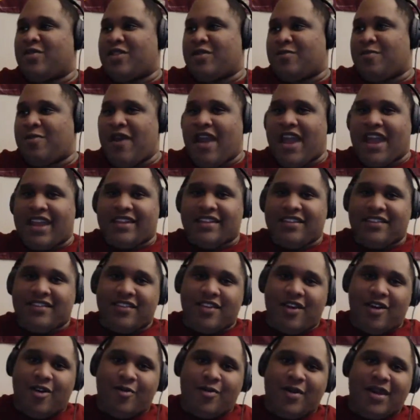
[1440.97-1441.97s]
the practice
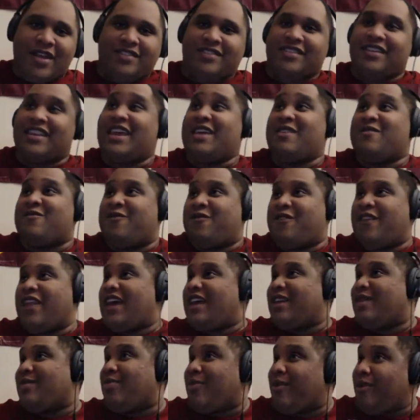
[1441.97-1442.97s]
dome. It's an
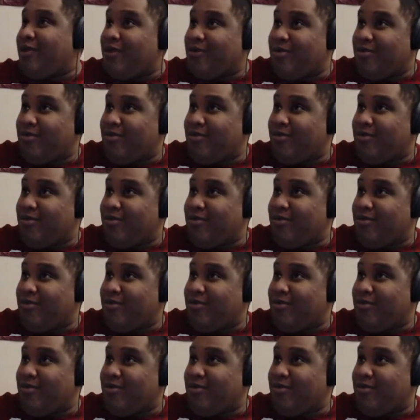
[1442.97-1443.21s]
inflatable.